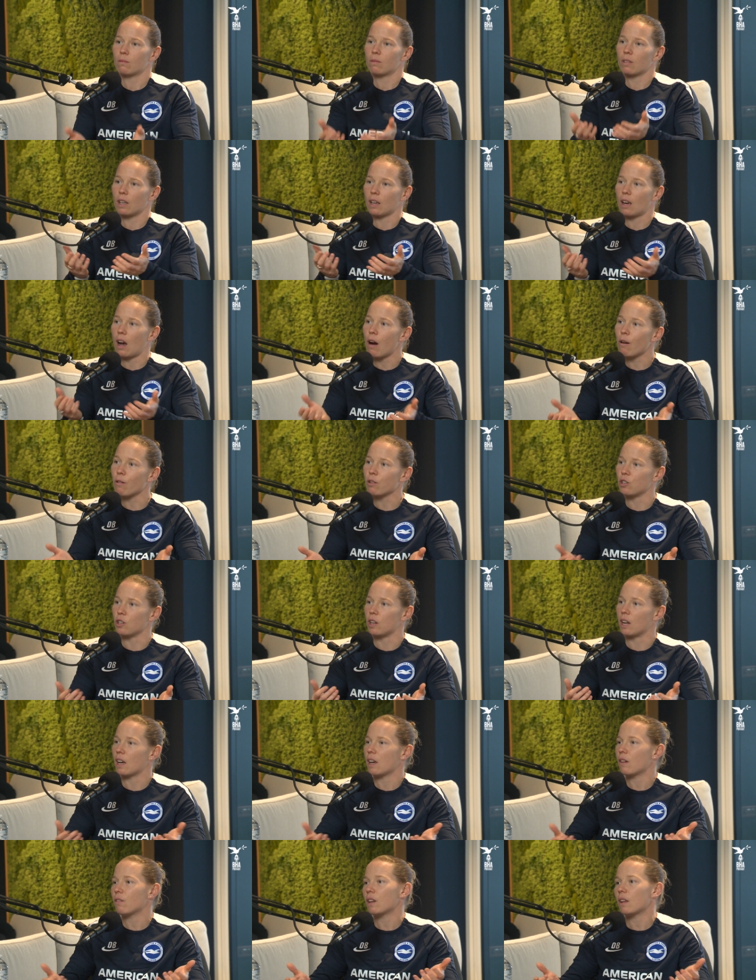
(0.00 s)
encouraging
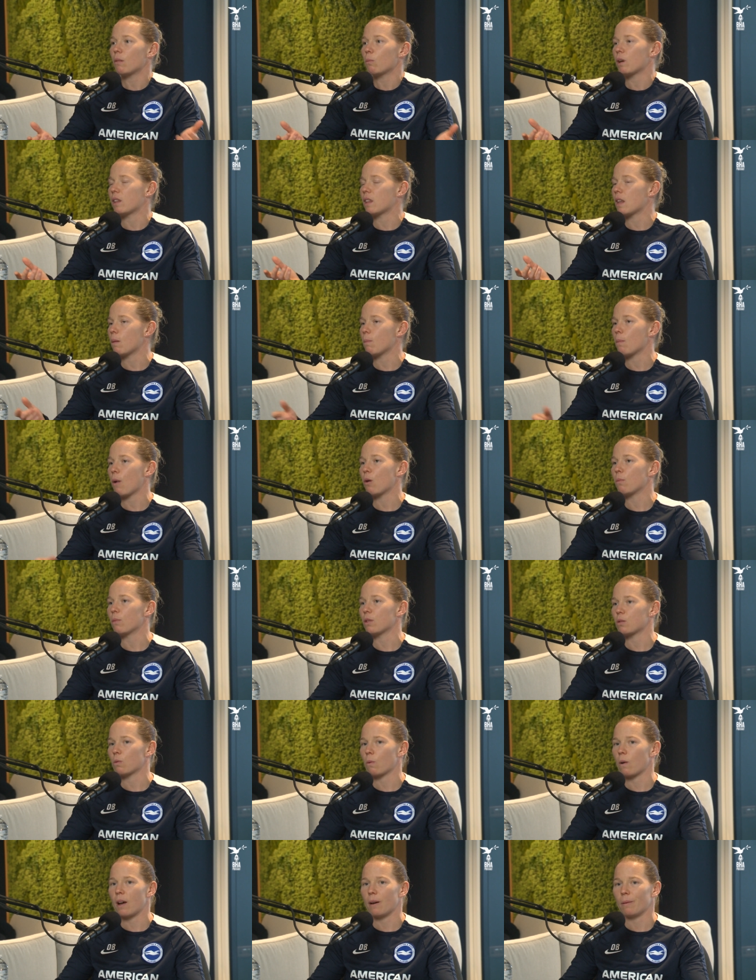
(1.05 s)
it, even in when there are
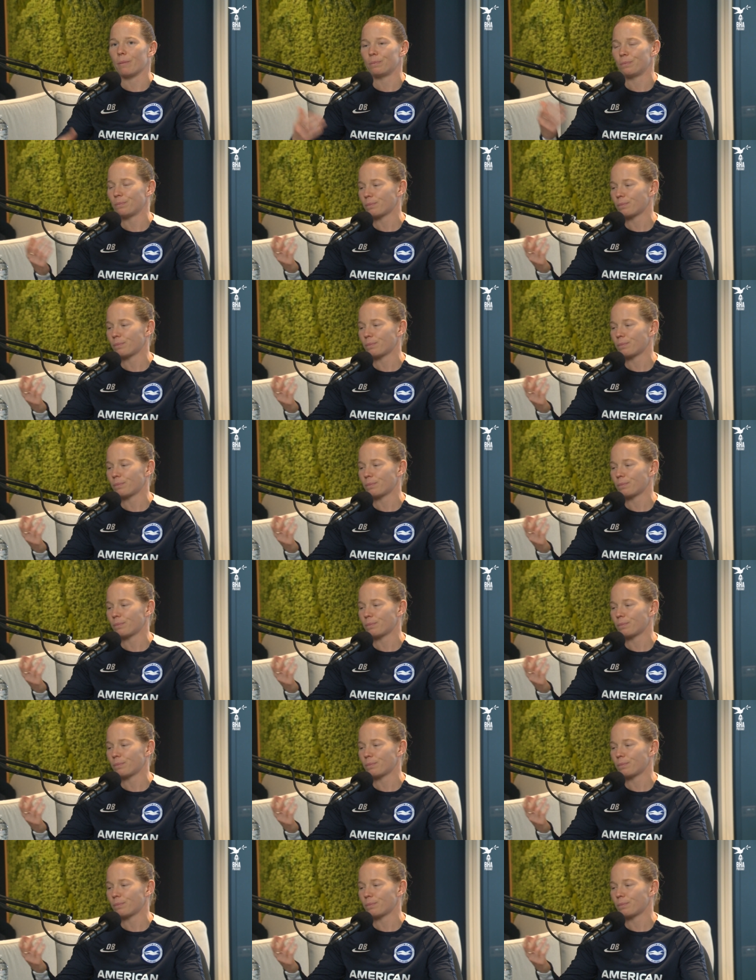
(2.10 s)
moments where